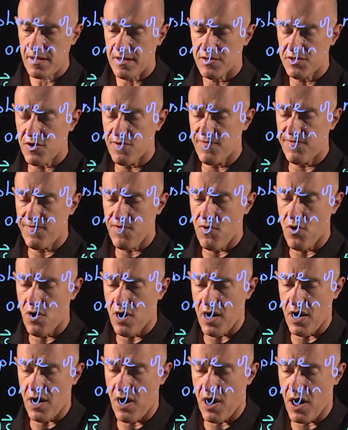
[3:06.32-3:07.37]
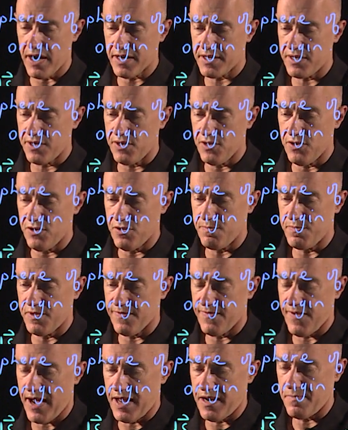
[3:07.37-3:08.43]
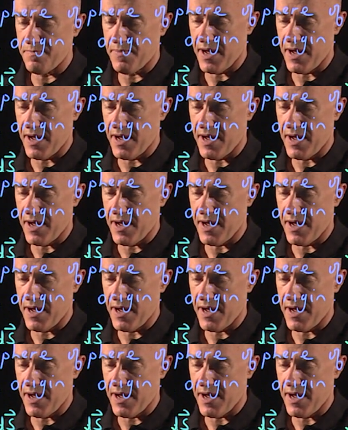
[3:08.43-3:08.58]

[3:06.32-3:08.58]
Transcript: So 4r cubed divided